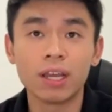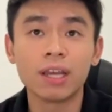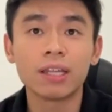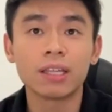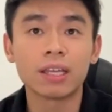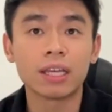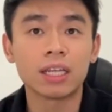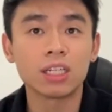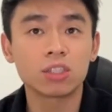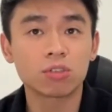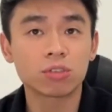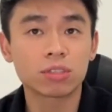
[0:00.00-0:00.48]

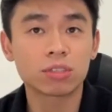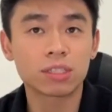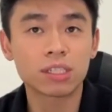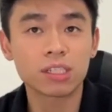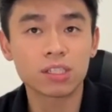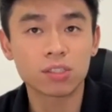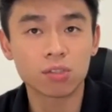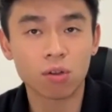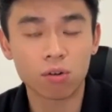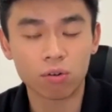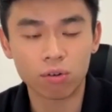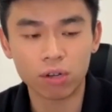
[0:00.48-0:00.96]
The interesting
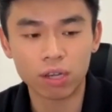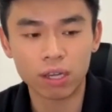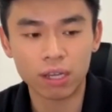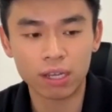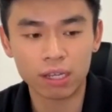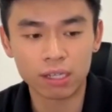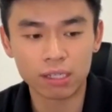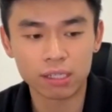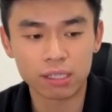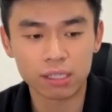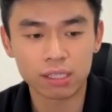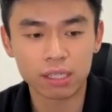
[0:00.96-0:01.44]
story
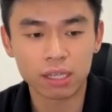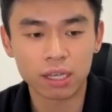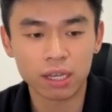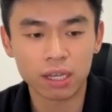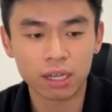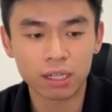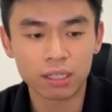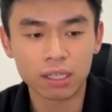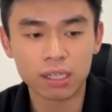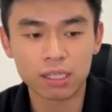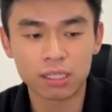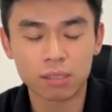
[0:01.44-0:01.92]
is
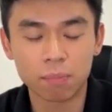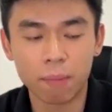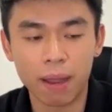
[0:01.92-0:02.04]
this: